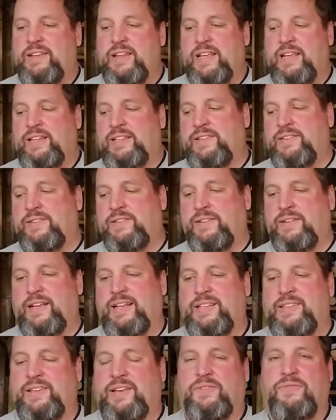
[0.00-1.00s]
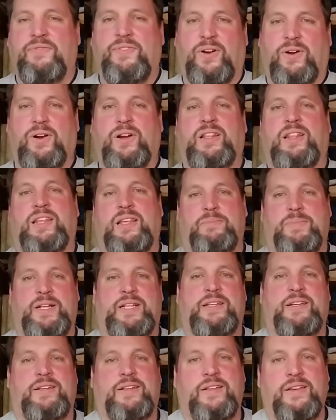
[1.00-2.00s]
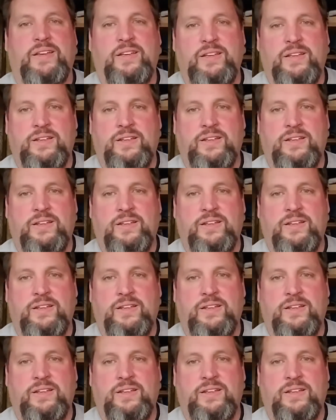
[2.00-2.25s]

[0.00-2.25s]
It's a very limited